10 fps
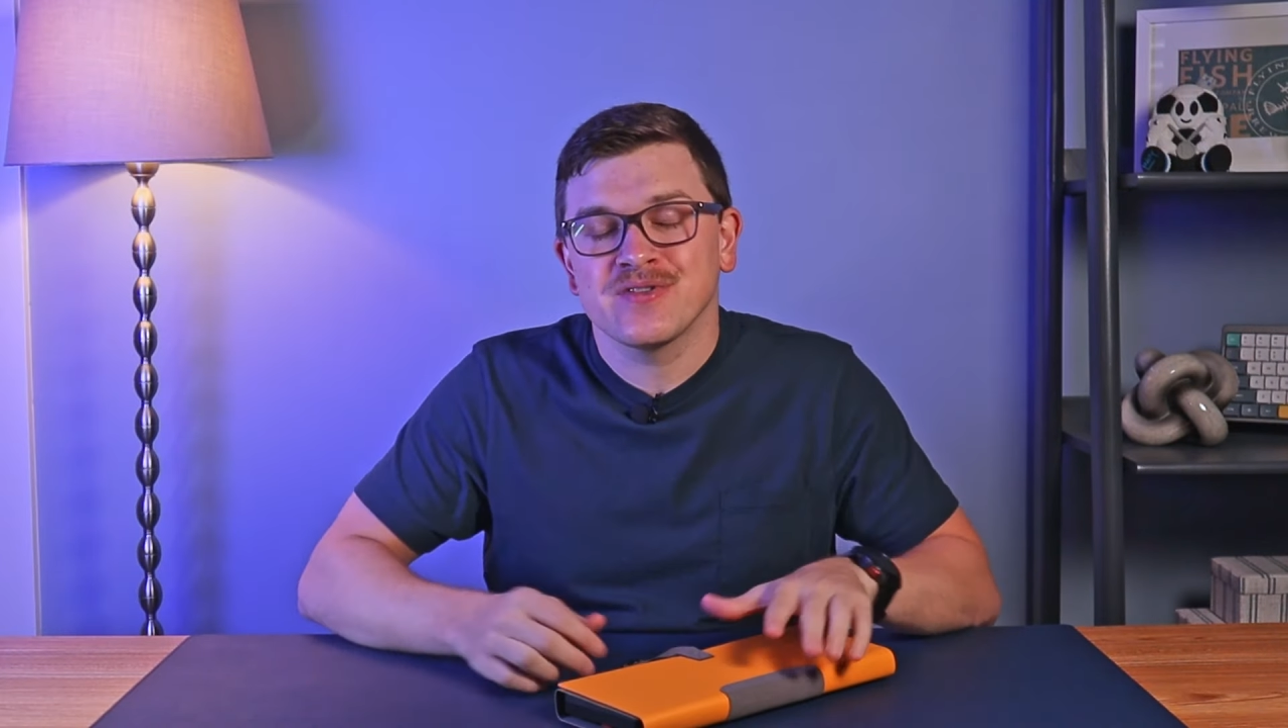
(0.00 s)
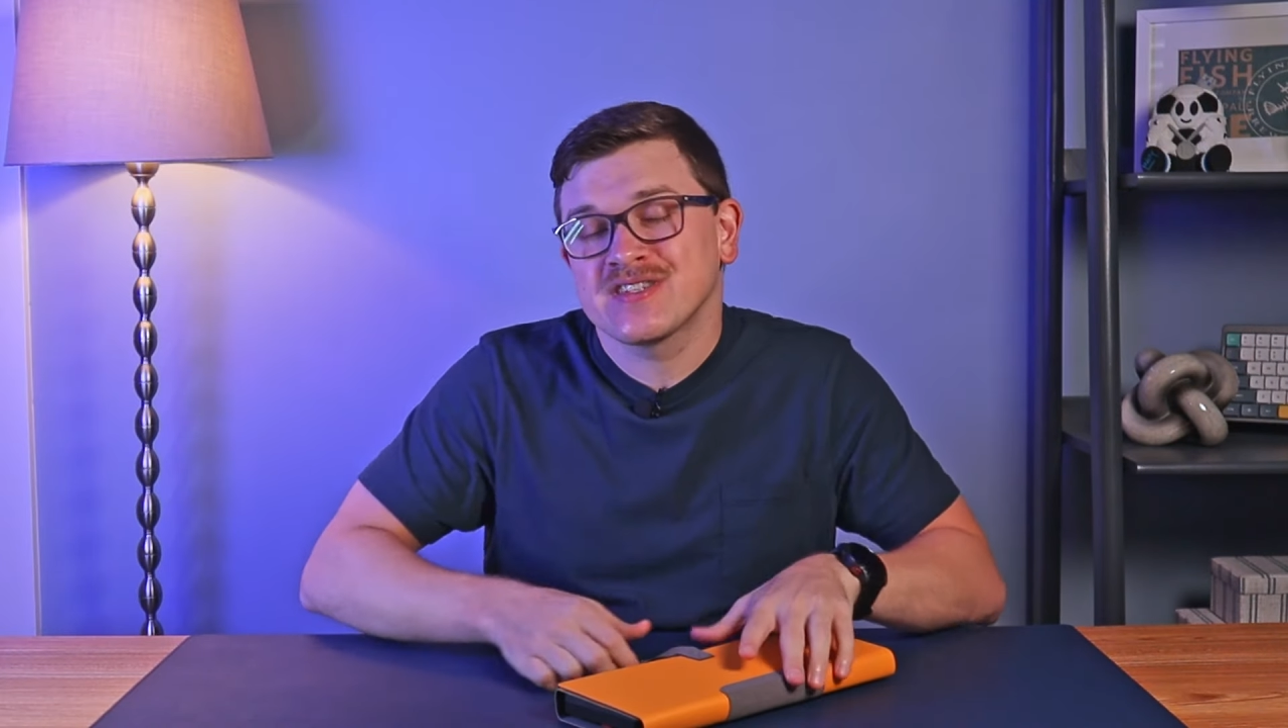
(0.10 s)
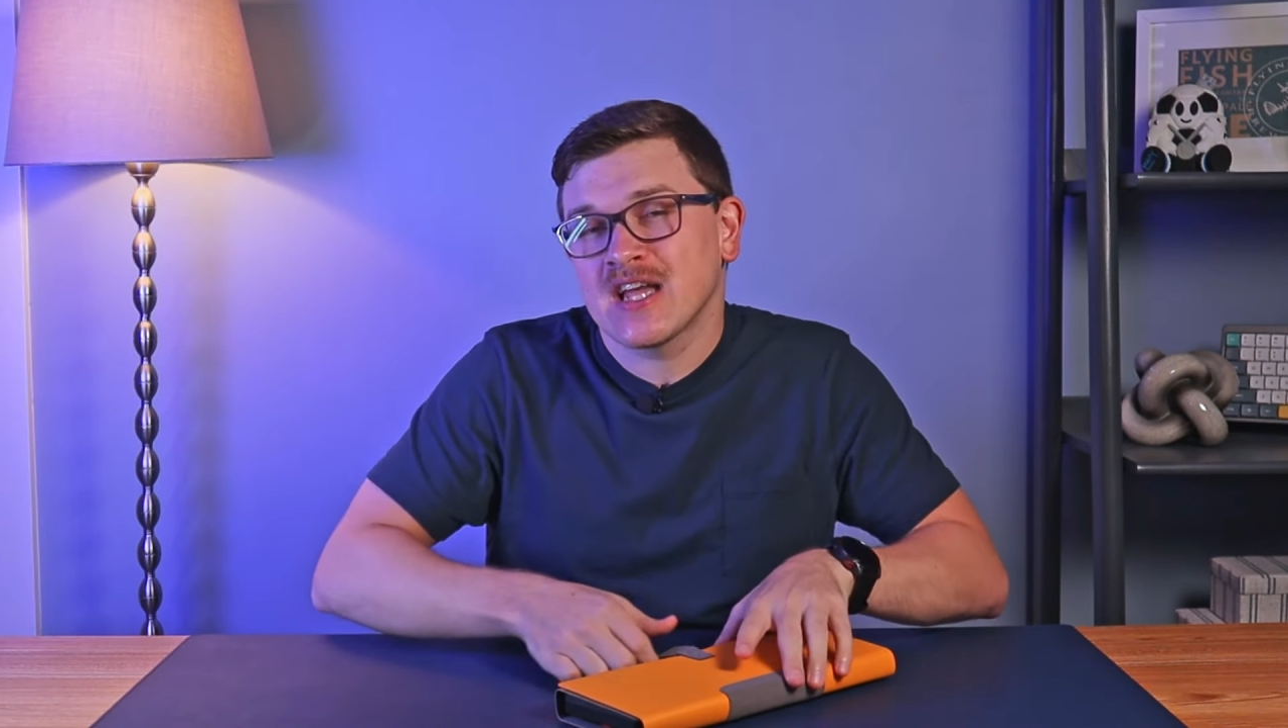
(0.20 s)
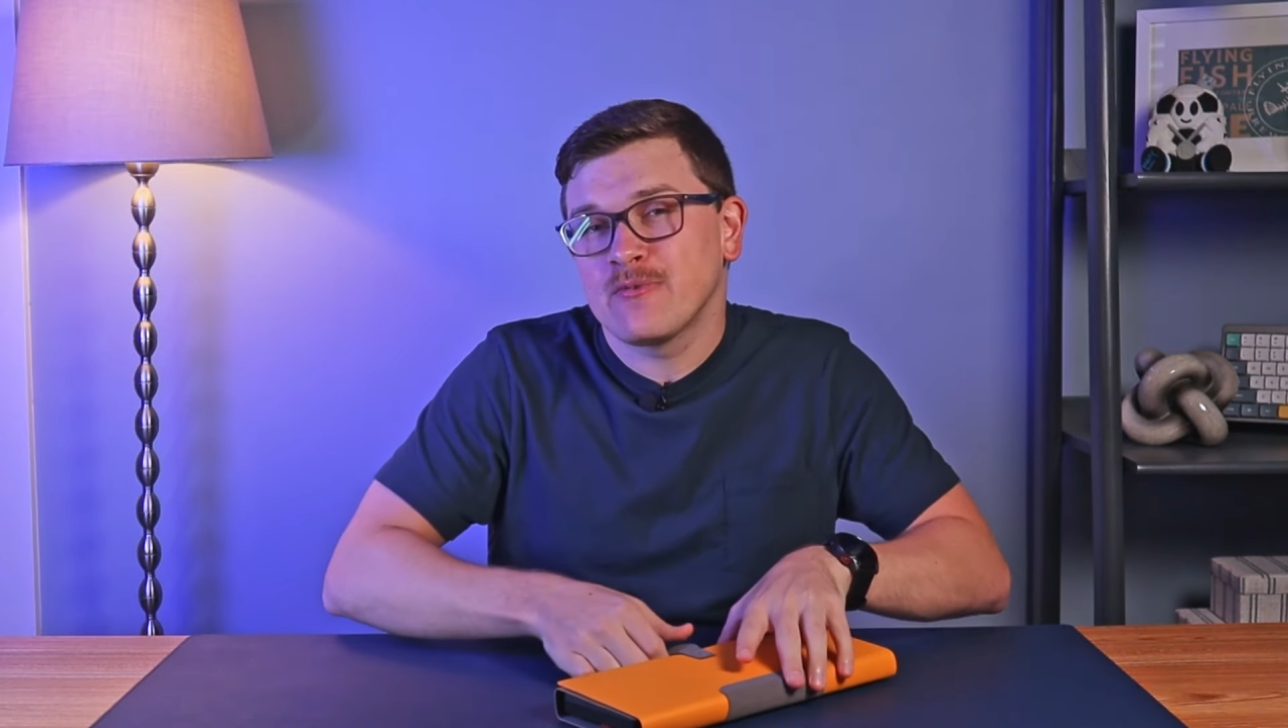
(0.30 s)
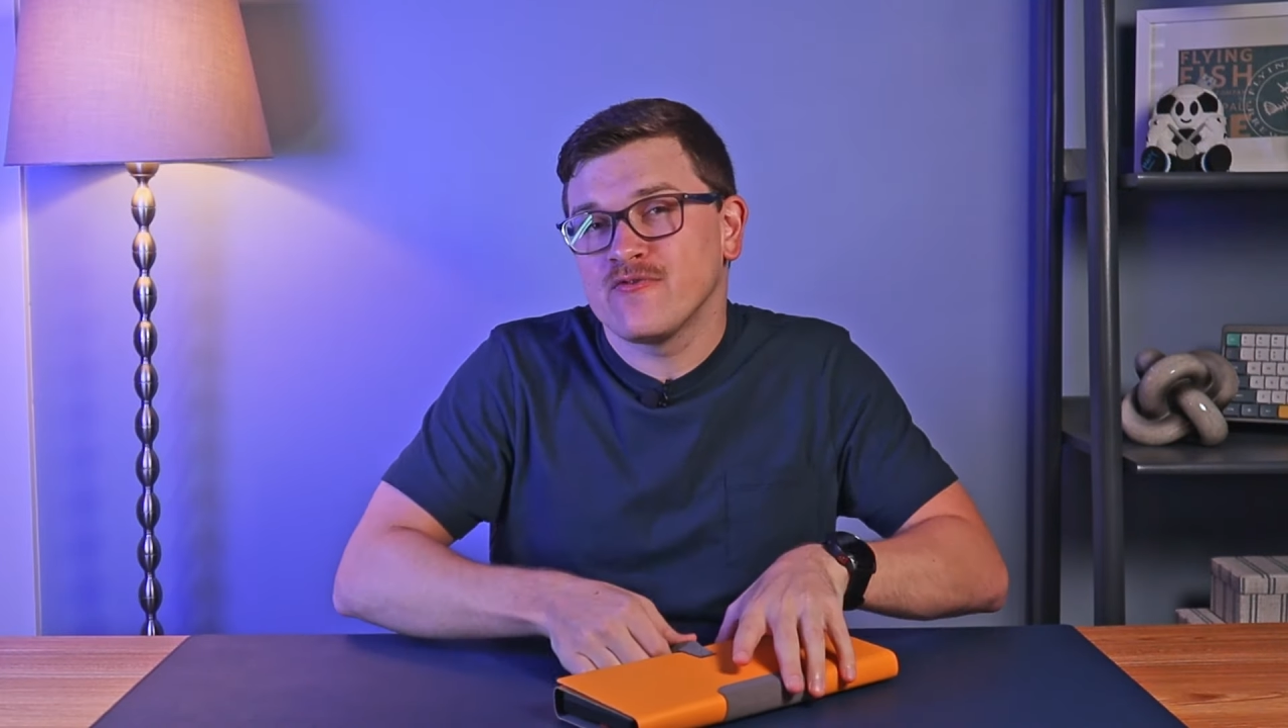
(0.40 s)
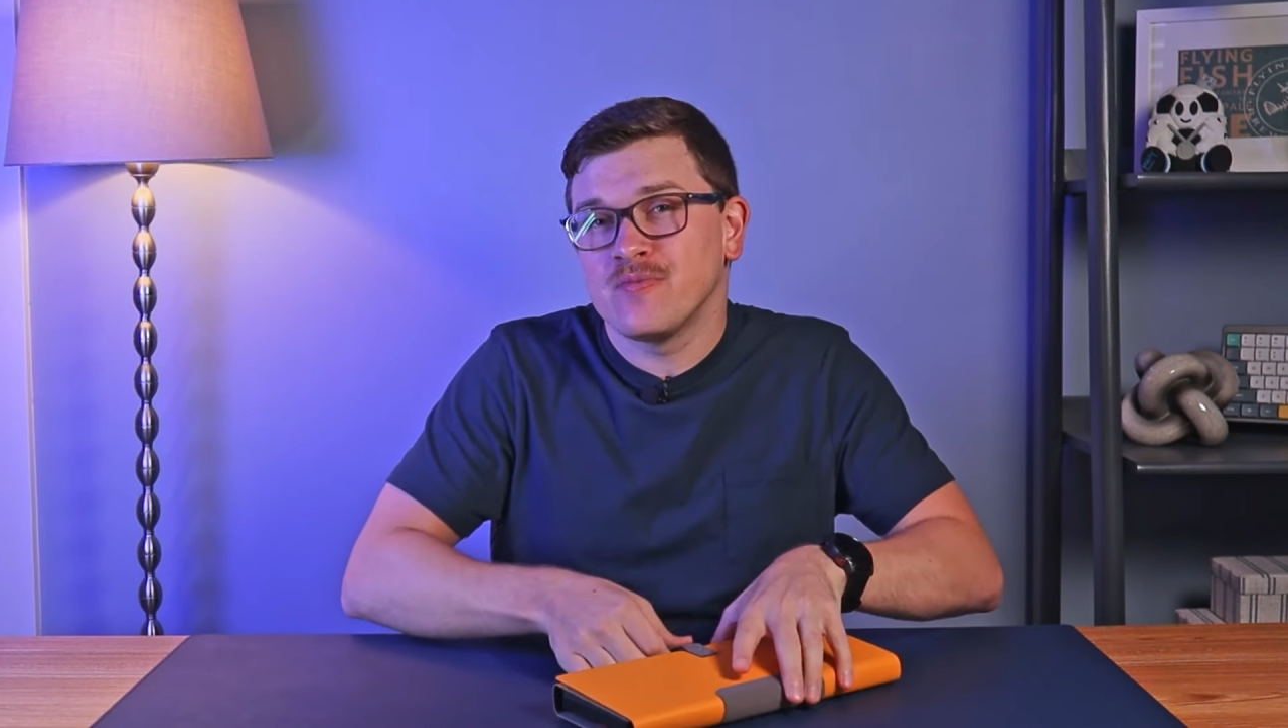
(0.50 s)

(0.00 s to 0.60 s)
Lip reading: this type of